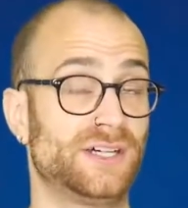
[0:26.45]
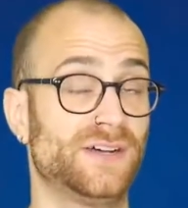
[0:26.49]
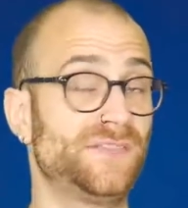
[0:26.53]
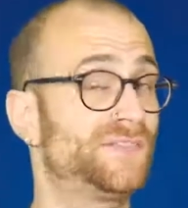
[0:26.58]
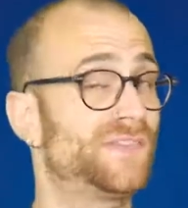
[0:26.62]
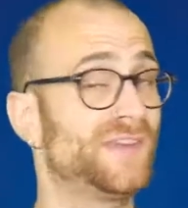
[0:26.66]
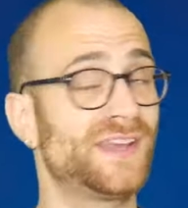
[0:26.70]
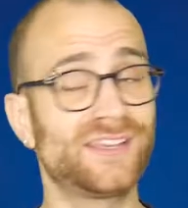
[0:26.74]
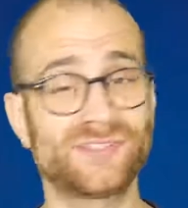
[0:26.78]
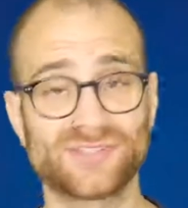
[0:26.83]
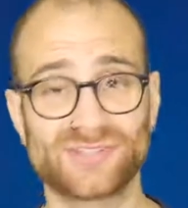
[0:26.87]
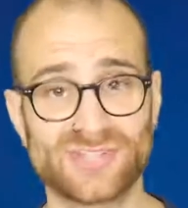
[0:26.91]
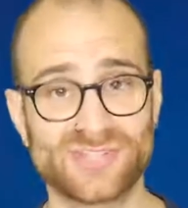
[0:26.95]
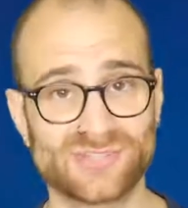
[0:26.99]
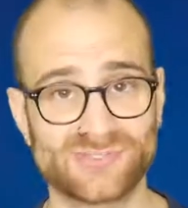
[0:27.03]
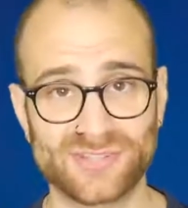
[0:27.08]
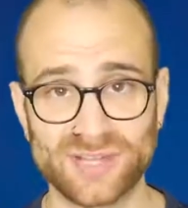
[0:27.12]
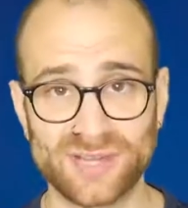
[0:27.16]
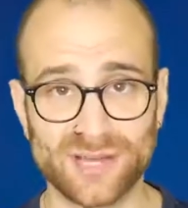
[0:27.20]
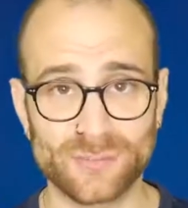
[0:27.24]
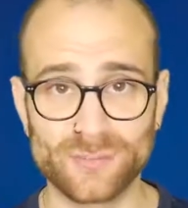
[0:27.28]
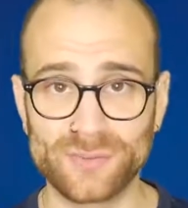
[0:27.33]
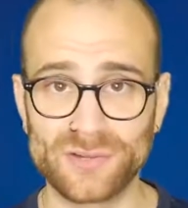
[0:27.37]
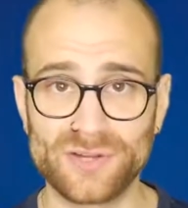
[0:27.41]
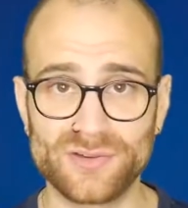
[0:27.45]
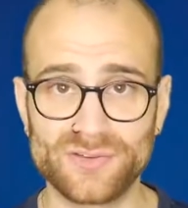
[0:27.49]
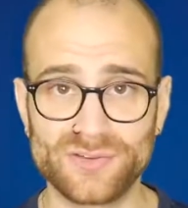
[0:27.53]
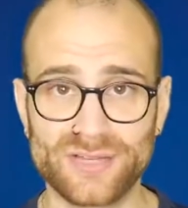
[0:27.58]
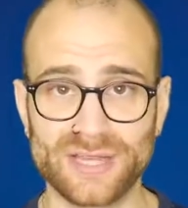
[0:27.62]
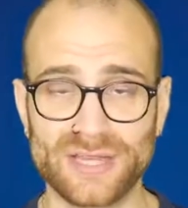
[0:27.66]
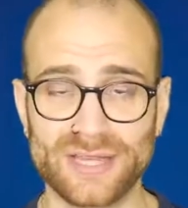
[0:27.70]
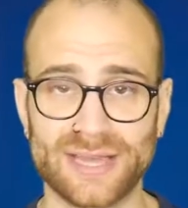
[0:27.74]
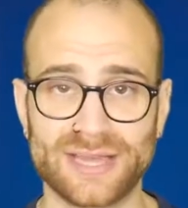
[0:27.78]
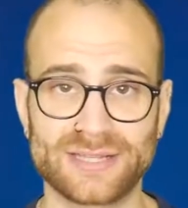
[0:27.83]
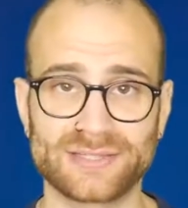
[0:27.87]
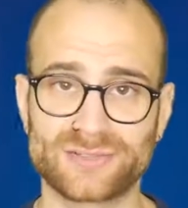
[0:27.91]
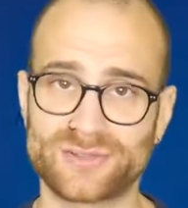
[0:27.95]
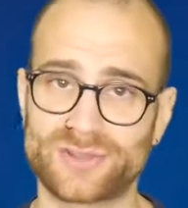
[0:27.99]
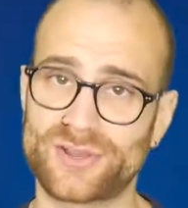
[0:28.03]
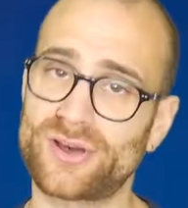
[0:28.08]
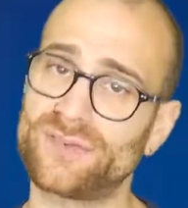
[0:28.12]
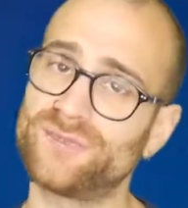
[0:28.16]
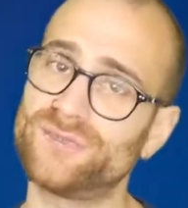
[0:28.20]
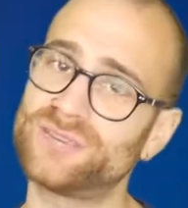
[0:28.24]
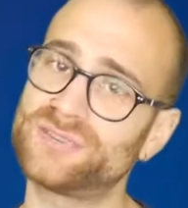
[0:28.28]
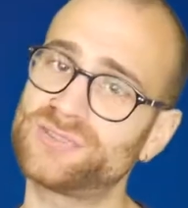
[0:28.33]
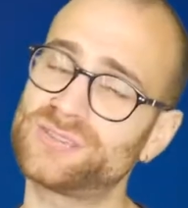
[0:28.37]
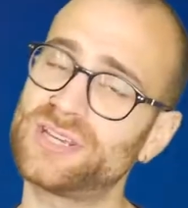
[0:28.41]
Things are going to start moving again. The
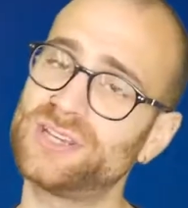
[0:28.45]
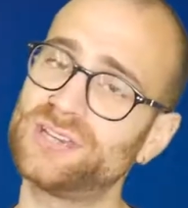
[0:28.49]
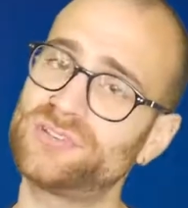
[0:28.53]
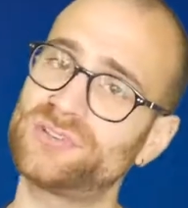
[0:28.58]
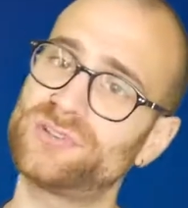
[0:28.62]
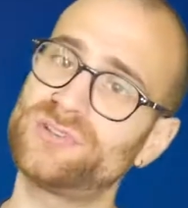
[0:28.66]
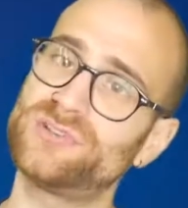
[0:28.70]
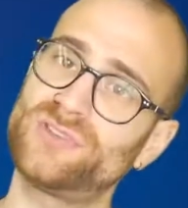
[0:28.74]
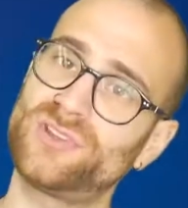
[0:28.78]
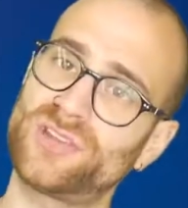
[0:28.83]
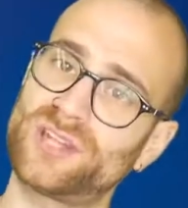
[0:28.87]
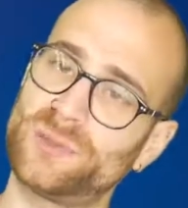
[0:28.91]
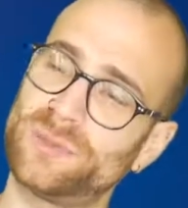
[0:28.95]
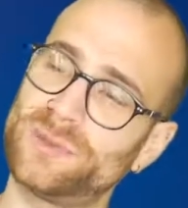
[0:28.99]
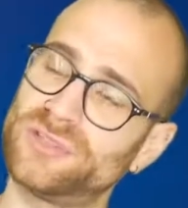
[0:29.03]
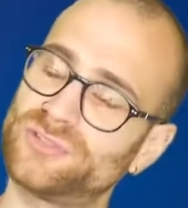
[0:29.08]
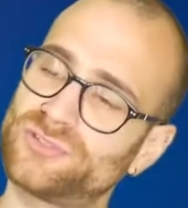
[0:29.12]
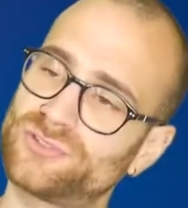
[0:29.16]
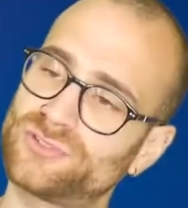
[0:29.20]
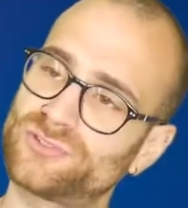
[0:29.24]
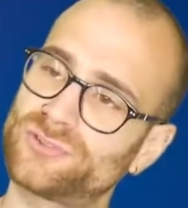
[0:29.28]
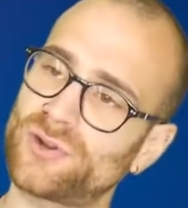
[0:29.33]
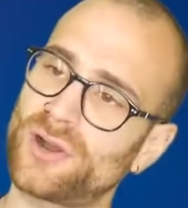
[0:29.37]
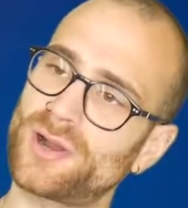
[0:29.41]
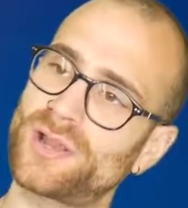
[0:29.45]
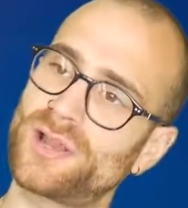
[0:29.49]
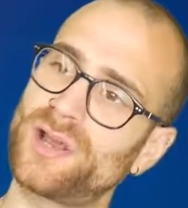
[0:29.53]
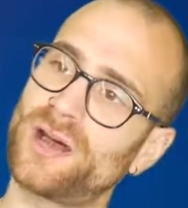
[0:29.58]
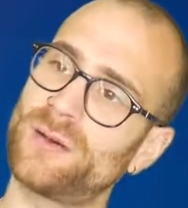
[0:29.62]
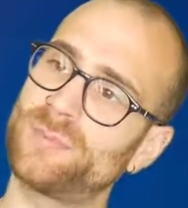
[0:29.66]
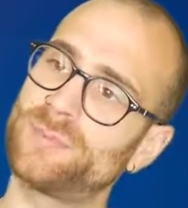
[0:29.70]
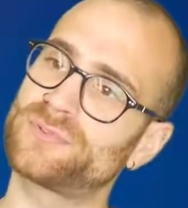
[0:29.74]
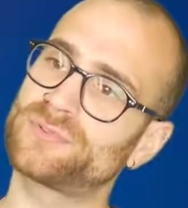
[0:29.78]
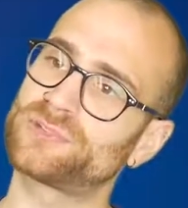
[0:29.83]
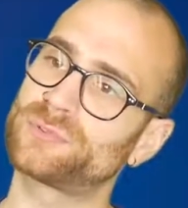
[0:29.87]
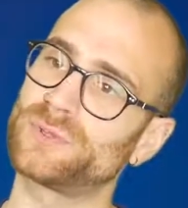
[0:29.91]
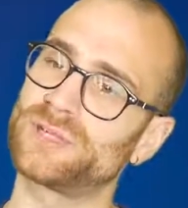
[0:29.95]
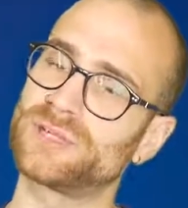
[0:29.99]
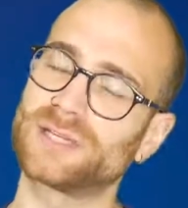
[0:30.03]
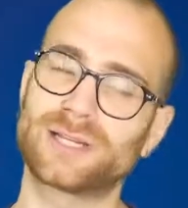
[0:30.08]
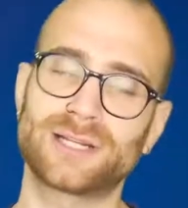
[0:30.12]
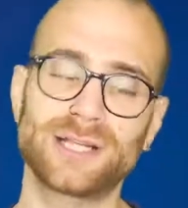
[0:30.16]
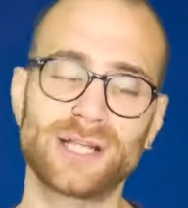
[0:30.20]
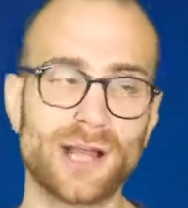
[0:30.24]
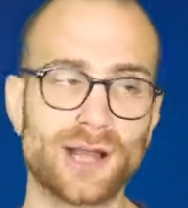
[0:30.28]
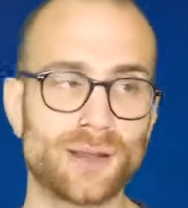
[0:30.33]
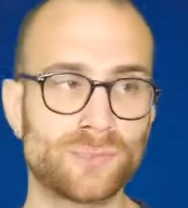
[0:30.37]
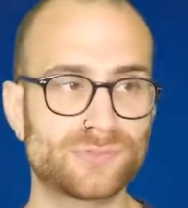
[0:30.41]
conversations are going to be struck up between
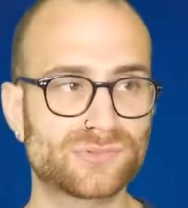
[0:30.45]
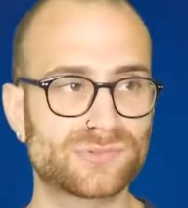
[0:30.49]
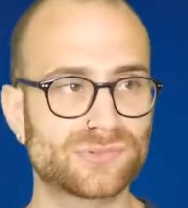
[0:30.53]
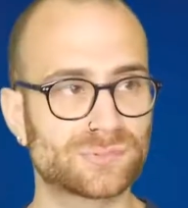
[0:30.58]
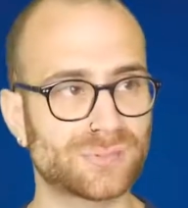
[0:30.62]
clubs,